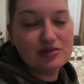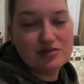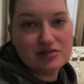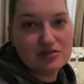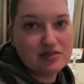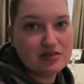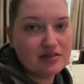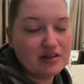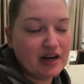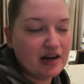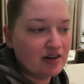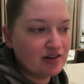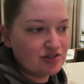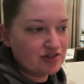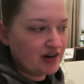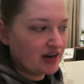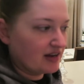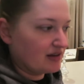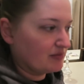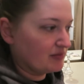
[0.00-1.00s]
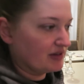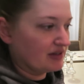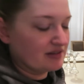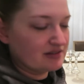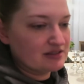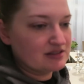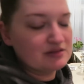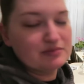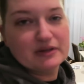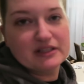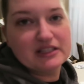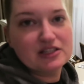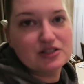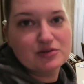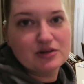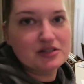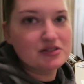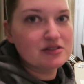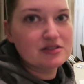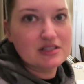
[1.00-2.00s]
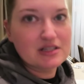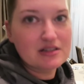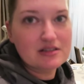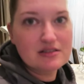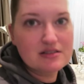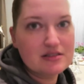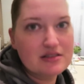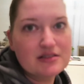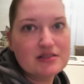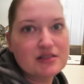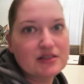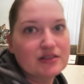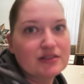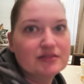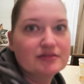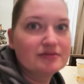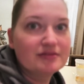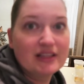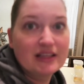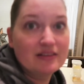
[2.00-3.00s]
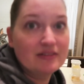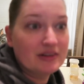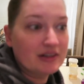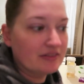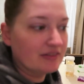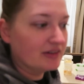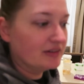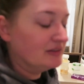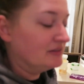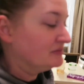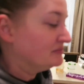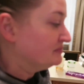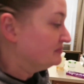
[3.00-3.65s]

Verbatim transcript: those are air drying because my dishwasher sucks, so whatever.